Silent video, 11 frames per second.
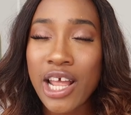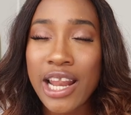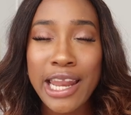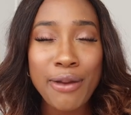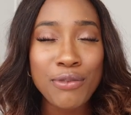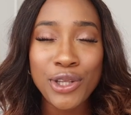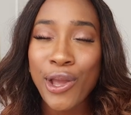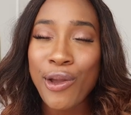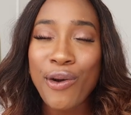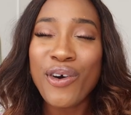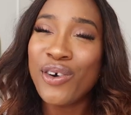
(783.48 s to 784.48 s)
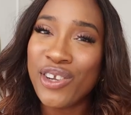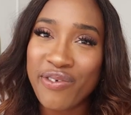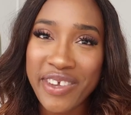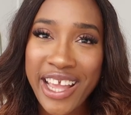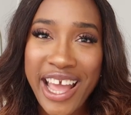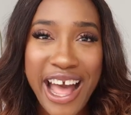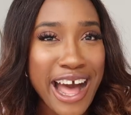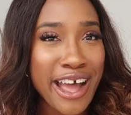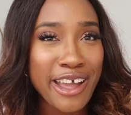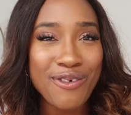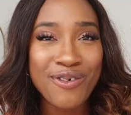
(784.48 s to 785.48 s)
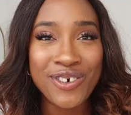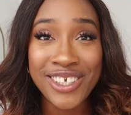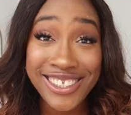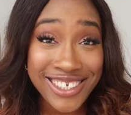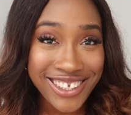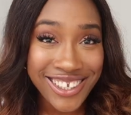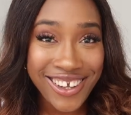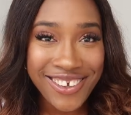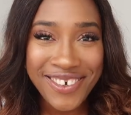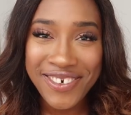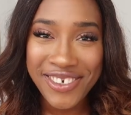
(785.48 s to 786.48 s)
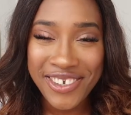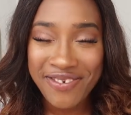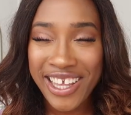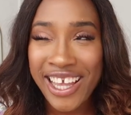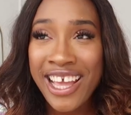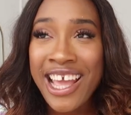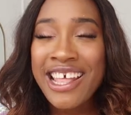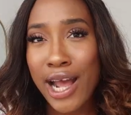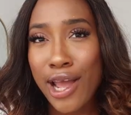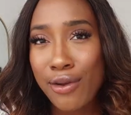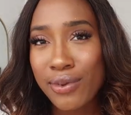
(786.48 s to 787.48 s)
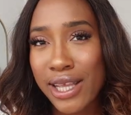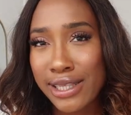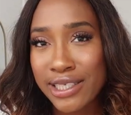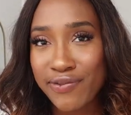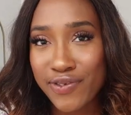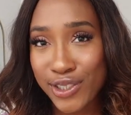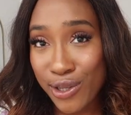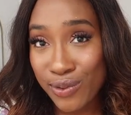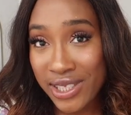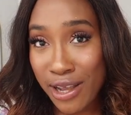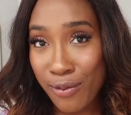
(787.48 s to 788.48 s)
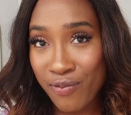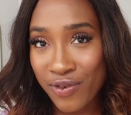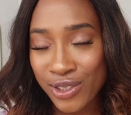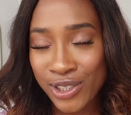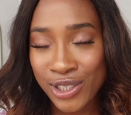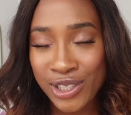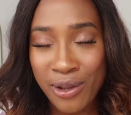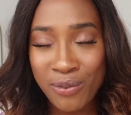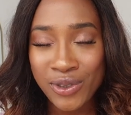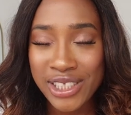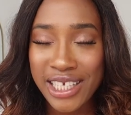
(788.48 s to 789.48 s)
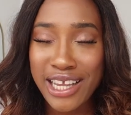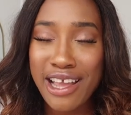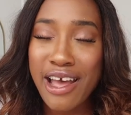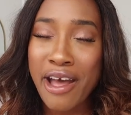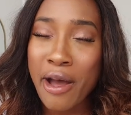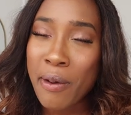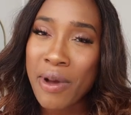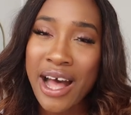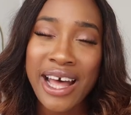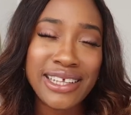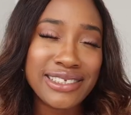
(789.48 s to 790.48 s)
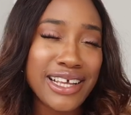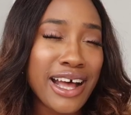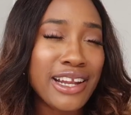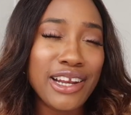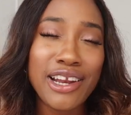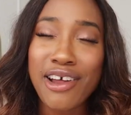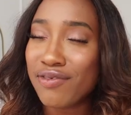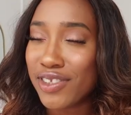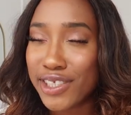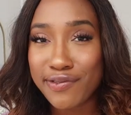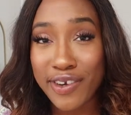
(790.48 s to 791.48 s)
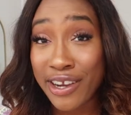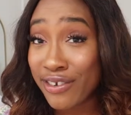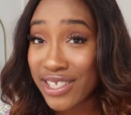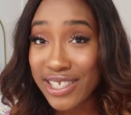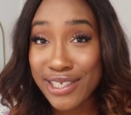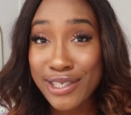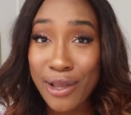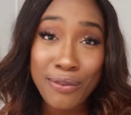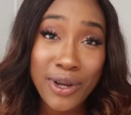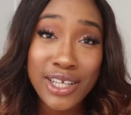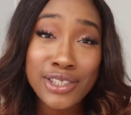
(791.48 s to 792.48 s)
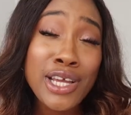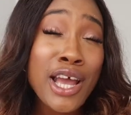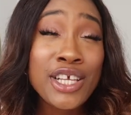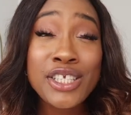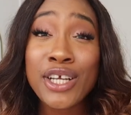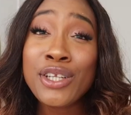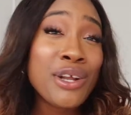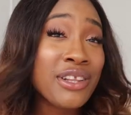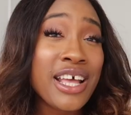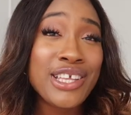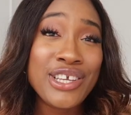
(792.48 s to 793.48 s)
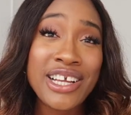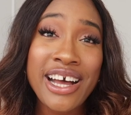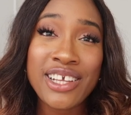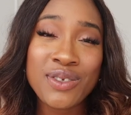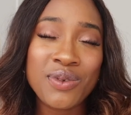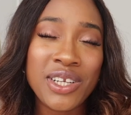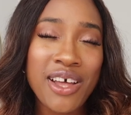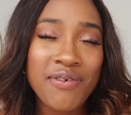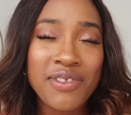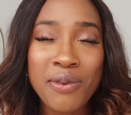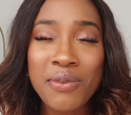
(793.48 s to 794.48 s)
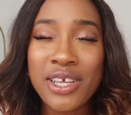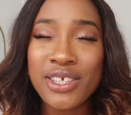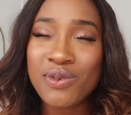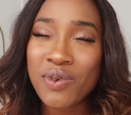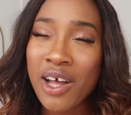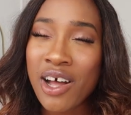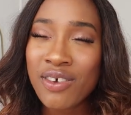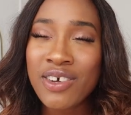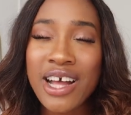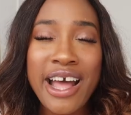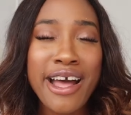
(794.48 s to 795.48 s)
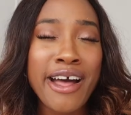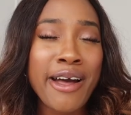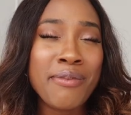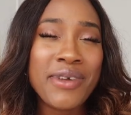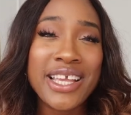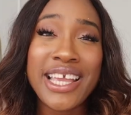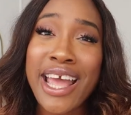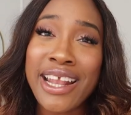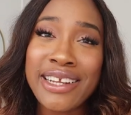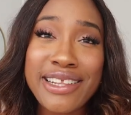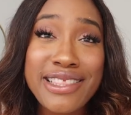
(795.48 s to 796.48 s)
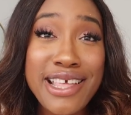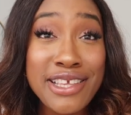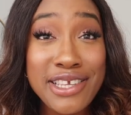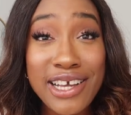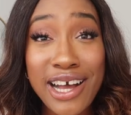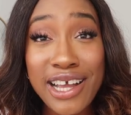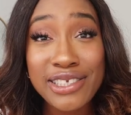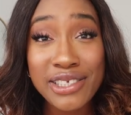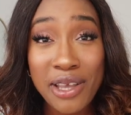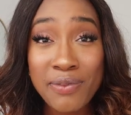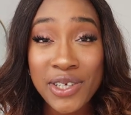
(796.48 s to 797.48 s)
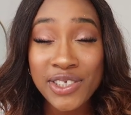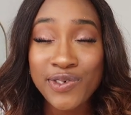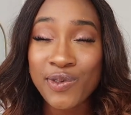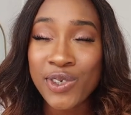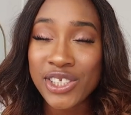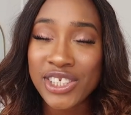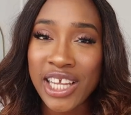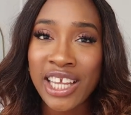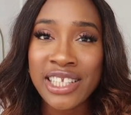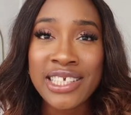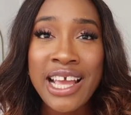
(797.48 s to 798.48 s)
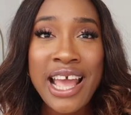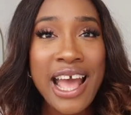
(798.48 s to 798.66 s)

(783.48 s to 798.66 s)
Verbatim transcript: let me know all of it. I want to know all of it. I hope that this video was helpful to somebody um, and I love these fragrances so much so I know that you guys will love them as well. Um, again thank you guys so much for watching